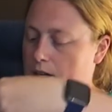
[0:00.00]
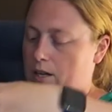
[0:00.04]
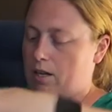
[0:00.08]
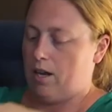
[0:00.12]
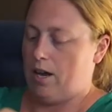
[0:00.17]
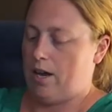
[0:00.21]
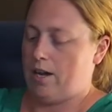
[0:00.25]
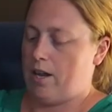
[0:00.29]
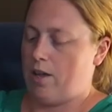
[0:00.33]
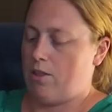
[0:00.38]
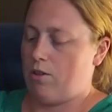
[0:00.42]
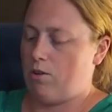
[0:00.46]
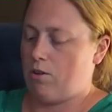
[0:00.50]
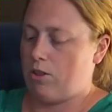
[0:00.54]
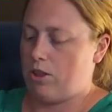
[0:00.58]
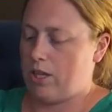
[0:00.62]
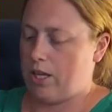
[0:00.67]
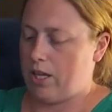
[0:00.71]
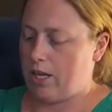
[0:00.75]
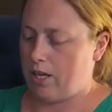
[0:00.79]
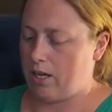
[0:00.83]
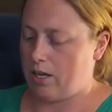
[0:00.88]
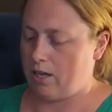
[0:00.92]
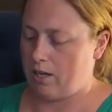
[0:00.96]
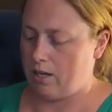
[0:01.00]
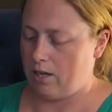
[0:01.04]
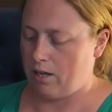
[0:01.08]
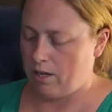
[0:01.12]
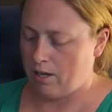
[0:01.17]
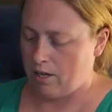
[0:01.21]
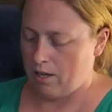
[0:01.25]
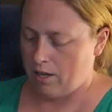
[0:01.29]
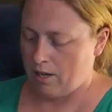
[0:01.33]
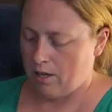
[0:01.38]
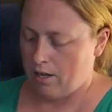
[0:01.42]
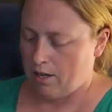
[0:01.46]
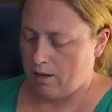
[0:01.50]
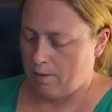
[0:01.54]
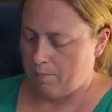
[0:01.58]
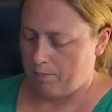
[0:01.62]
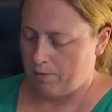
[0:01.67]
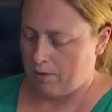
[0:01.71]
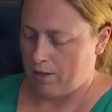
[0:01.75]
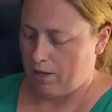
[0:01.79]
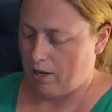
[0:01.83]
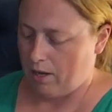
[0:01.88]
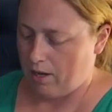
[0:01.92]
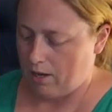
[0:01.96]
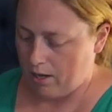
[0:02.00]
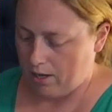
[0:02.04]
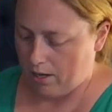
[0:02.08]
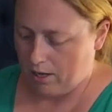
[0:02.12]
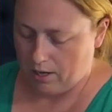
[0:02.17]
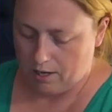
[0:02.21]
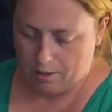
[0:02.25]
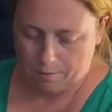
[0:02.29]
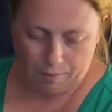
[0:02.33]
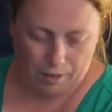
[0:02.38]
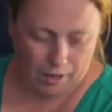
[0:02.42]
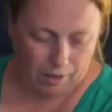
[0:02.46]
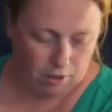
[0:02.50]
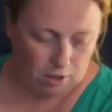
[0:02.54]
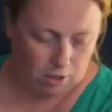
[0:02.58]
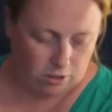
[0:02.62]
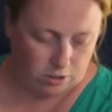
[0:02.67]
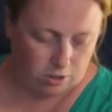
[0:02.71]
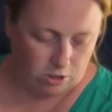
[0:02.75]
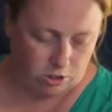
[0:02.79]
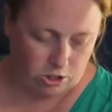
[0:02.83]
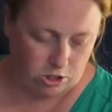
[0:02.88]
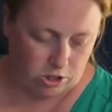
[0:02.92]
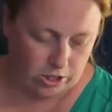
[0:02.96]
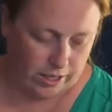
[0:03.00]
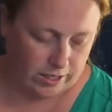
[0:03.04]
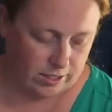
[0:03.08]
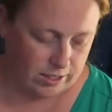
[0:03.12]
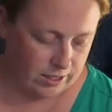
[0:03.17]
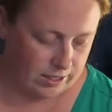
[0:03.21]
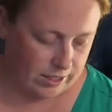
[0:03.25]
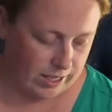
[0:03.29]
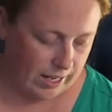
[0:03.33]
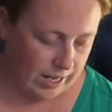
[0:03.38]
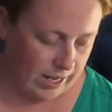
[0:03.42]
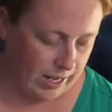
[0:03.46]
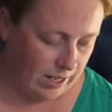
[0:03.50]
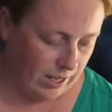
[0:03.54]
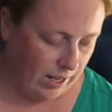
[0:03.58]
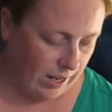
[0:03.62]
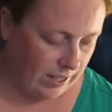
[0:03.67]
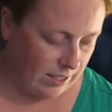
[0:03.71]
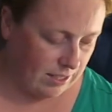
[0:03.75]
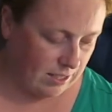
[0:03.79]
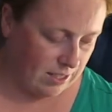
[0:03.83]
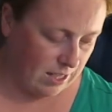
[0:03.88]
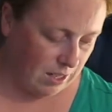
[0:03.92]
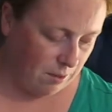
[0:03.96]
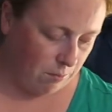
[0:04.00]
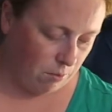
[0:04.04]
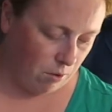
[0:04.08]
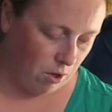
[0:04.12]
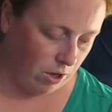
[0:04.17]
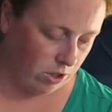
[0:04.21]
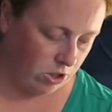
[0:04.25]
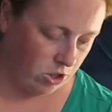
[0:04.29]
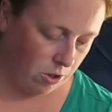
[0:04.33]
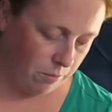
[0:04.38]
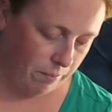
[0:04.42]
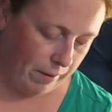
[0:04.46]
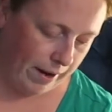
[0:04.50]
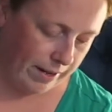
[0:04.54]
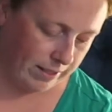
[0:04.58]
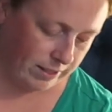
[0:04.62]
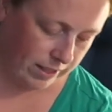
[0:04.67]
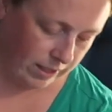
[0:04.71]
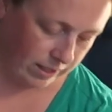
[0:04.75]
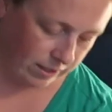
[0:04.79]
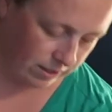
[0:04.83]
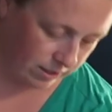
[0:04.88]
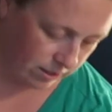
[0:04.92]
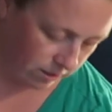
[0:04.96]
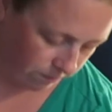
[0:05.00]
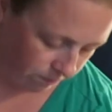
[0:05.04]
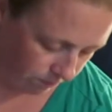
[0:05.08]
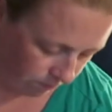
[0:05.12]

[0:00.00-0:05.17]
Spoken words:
Another thing I'd also suggest is getting nice deep laundry baskets.